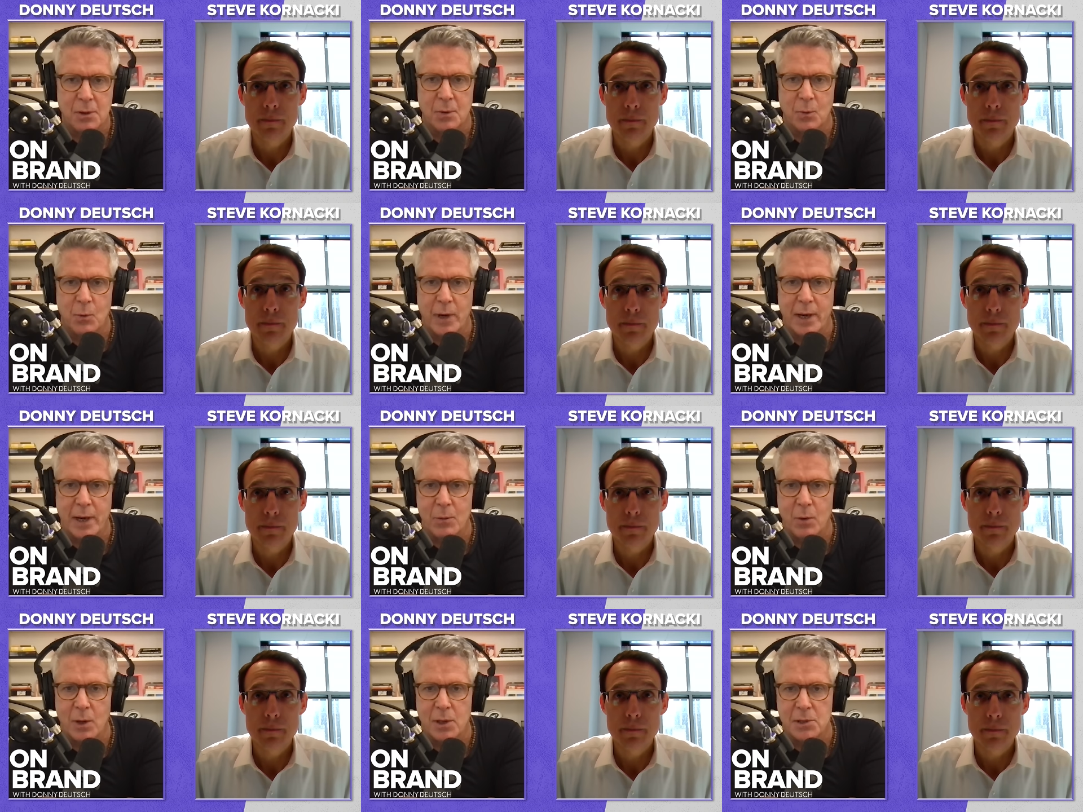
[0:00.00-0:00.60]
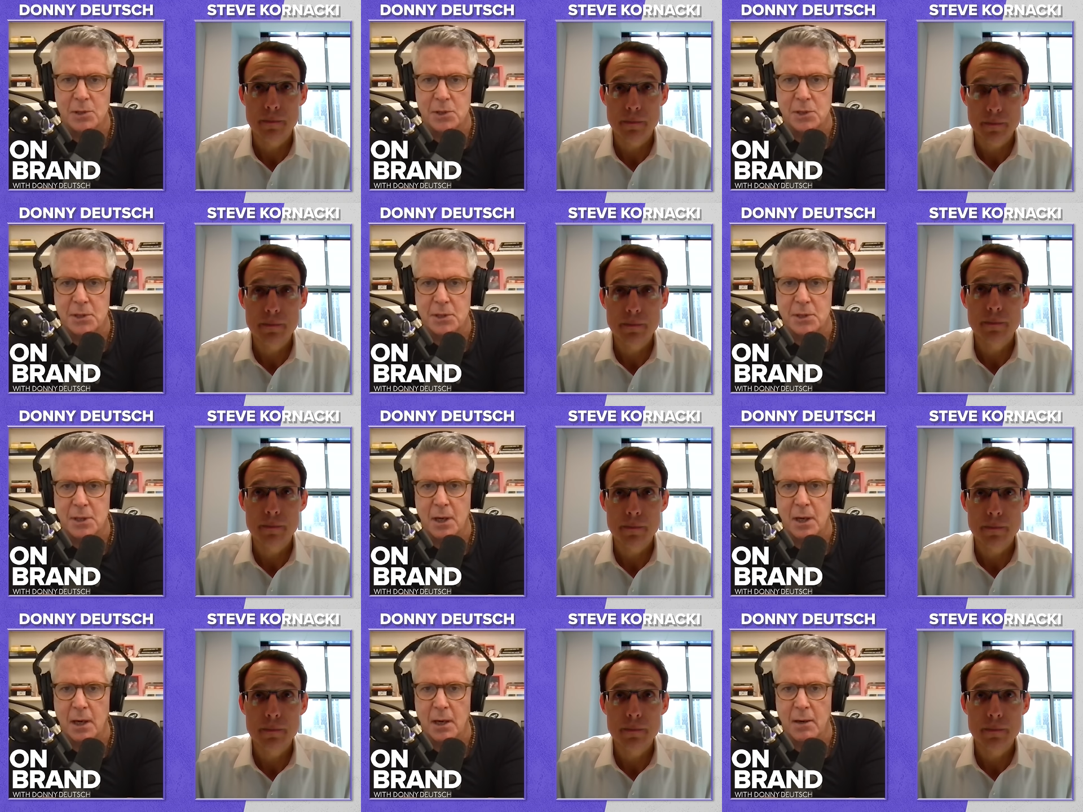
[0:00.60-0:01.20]
Speaker 1: the way it
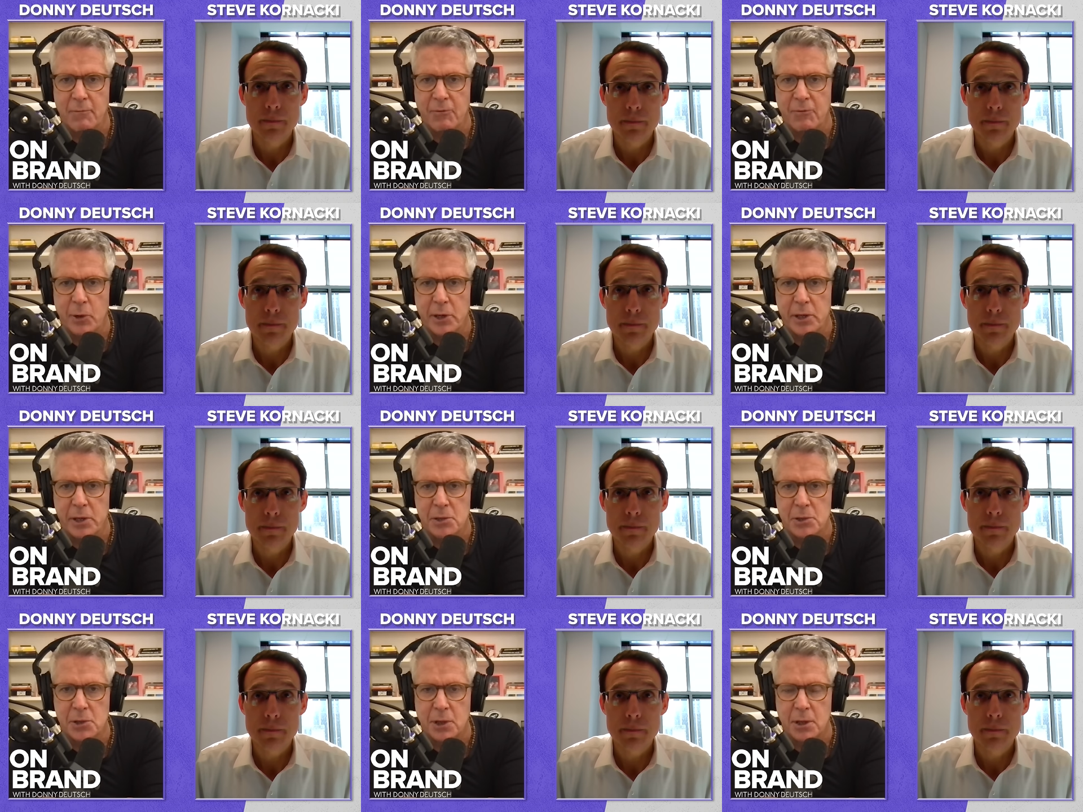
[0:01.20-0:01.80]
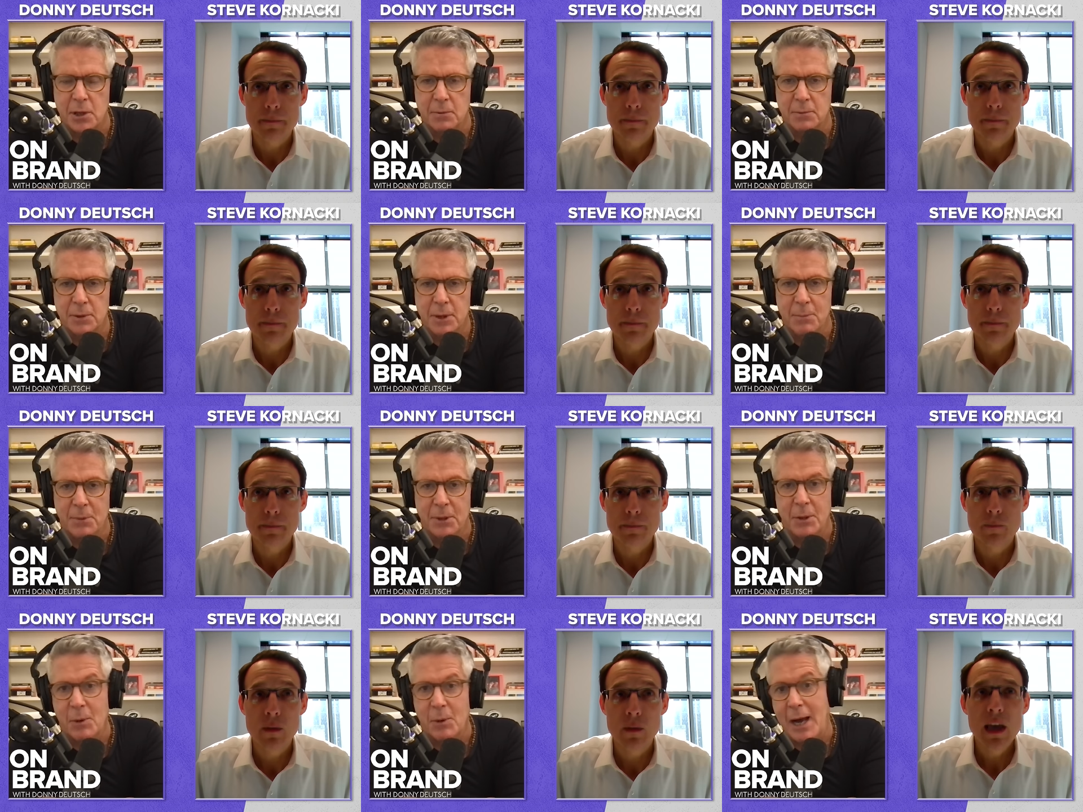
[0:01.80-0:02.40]
was uh, four years ago.
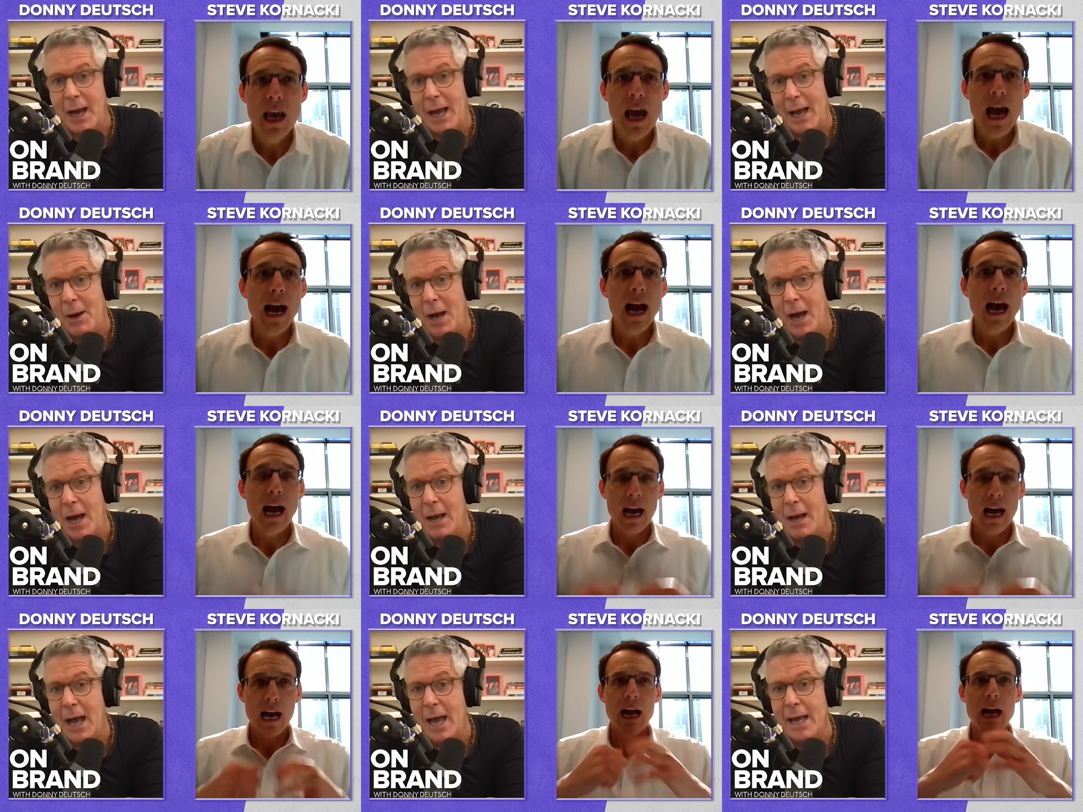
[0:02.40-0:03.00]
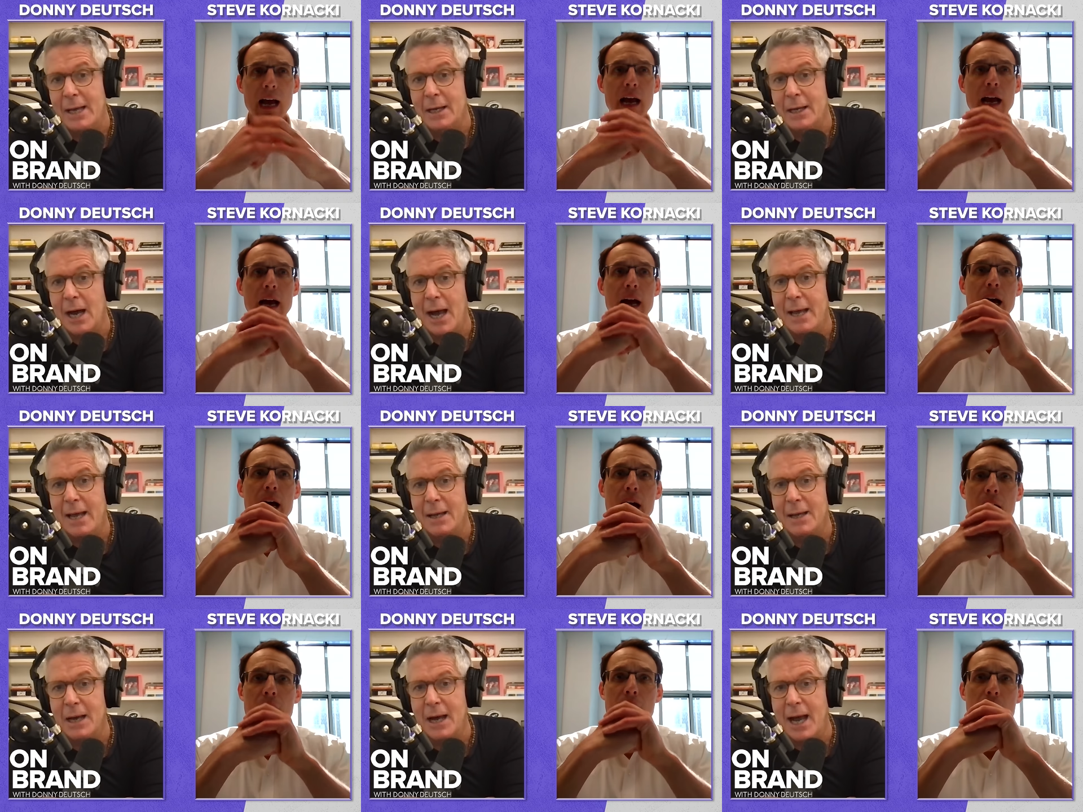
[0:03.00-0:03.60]
But I,
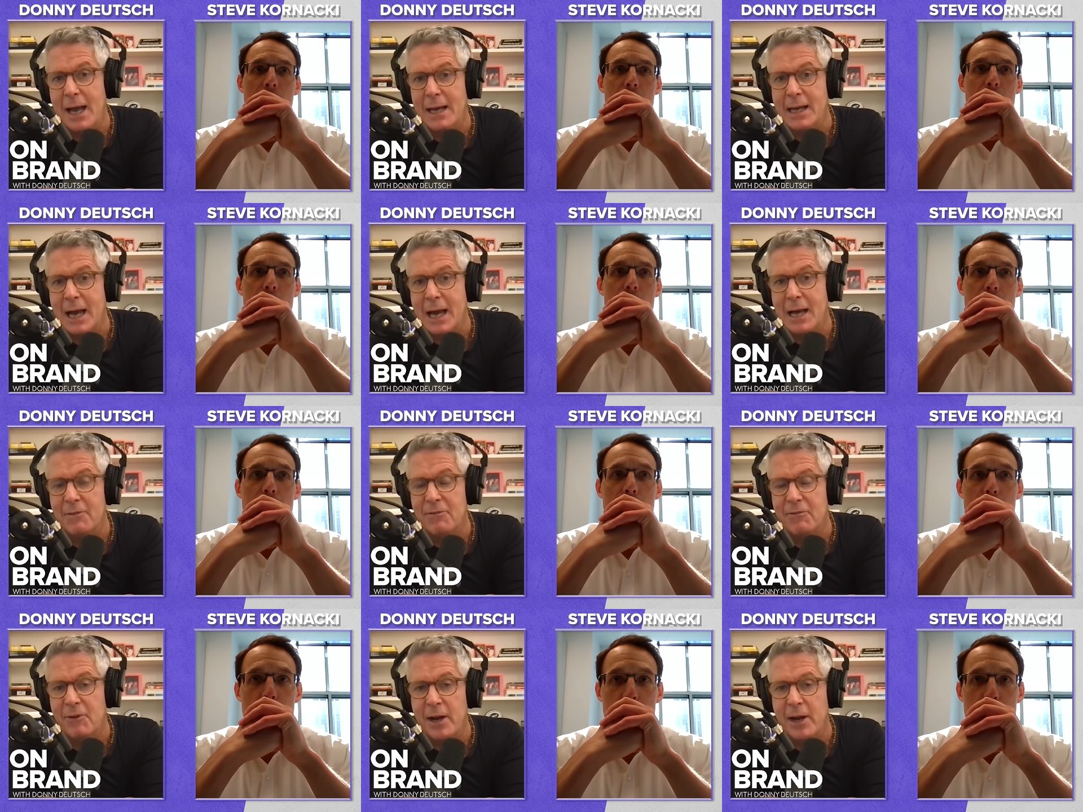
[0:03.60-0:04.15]
I, I, I kind of